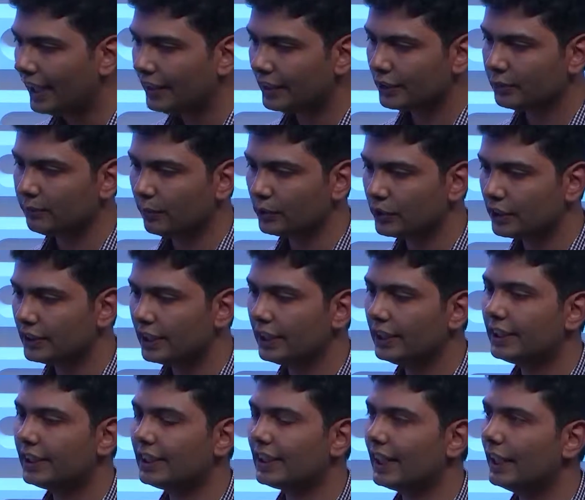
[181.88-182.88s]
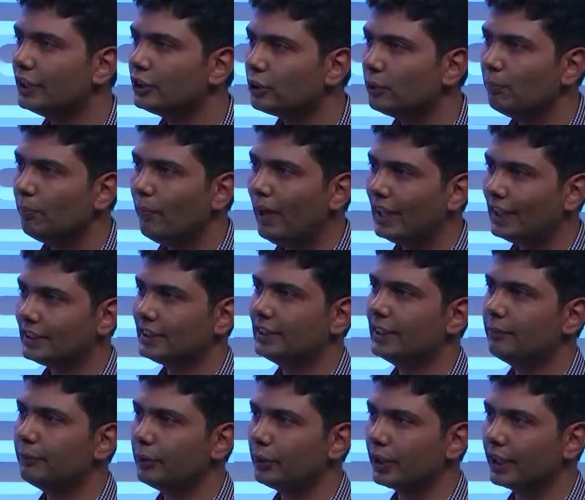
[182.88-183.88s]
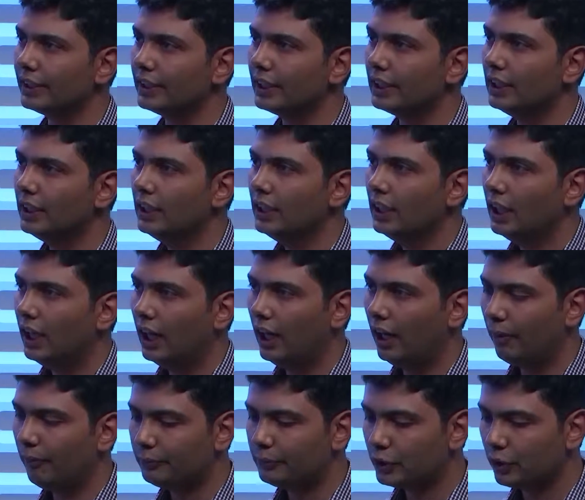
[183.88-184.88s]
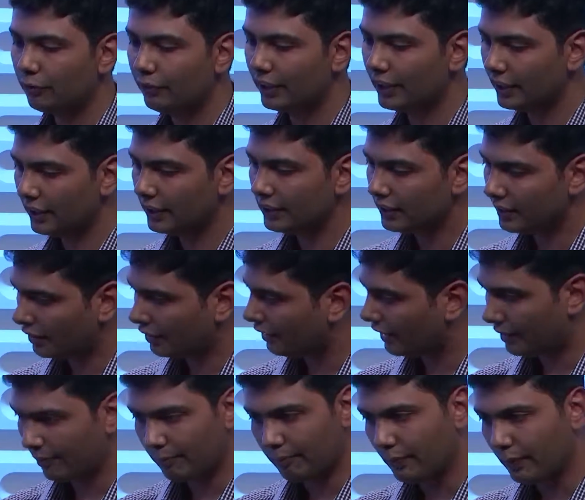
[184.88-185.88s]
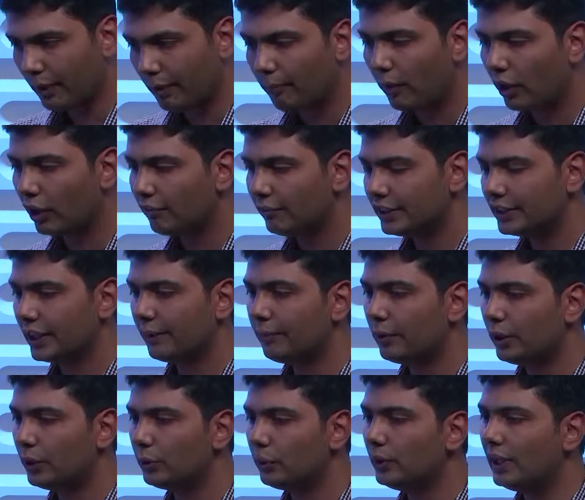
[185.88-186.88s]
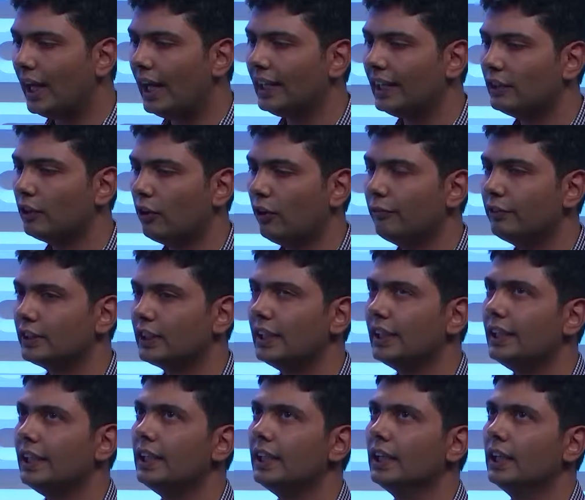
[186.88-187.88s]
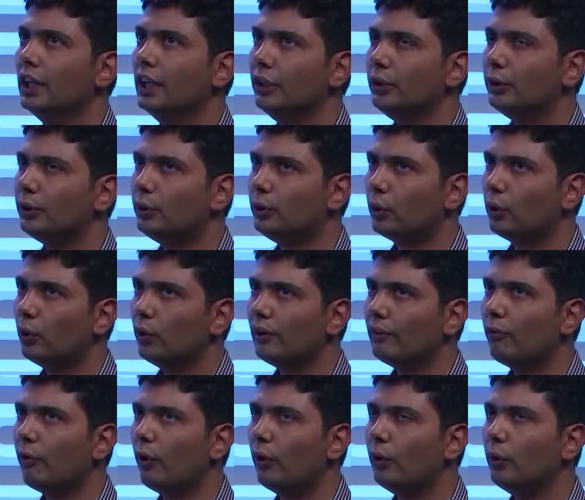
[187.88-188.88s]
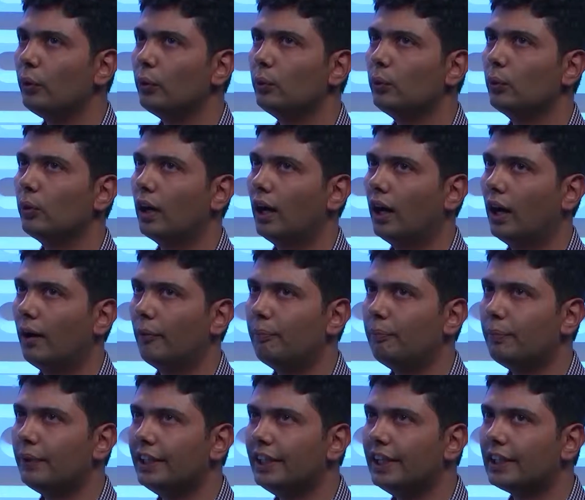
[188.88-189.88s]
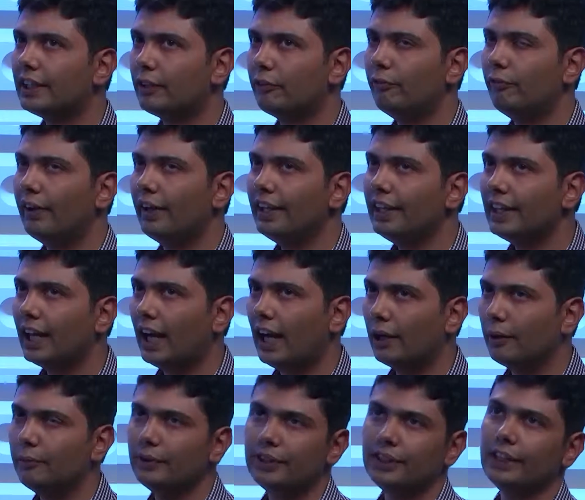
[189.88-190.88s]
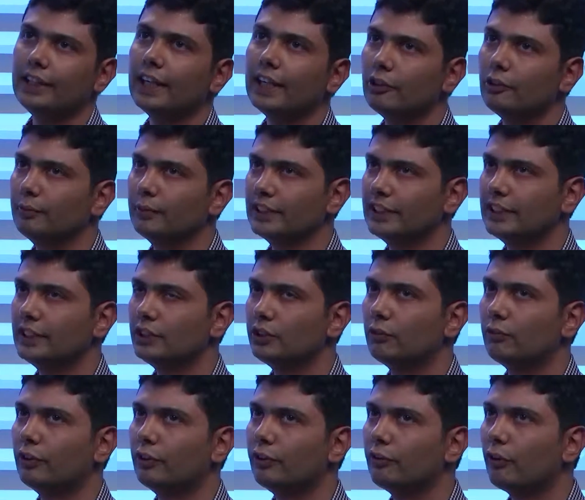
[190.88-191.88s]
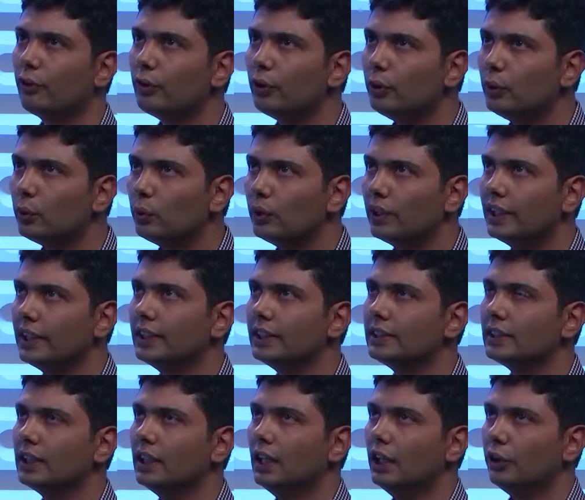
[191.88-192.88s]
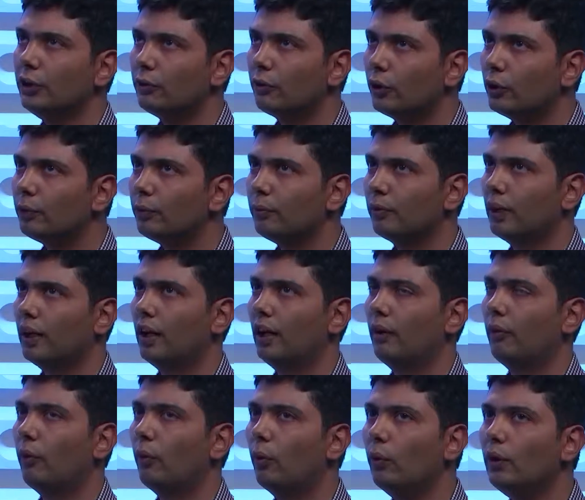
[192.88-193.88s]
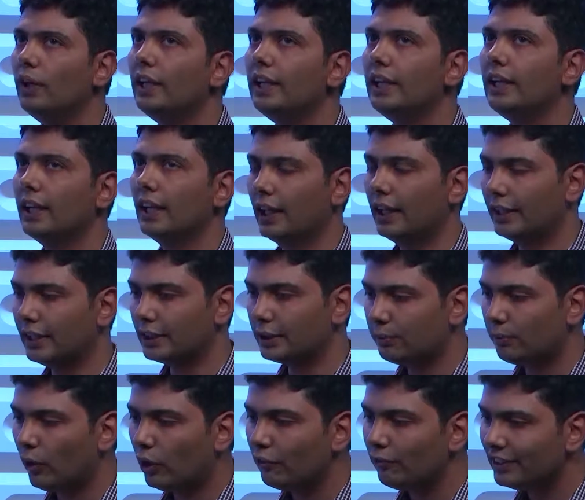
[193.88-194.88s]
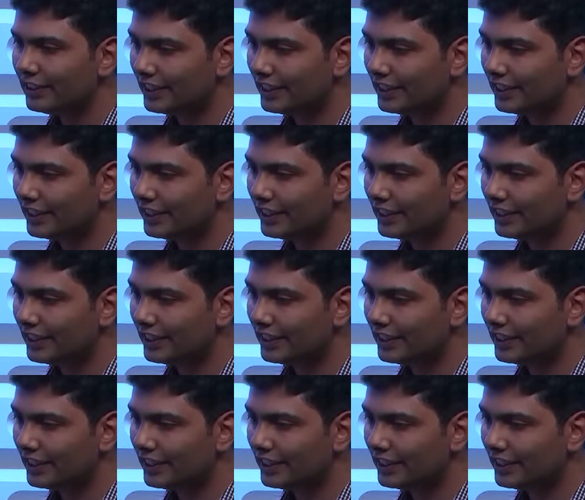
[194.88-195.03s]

and responses and tries to match them together. Um, so we learn uh, um, a model which is able to do that and obviously you don't want to uh, predict very arbitrary kind of messages. So what you want to do is you want to uh, only respond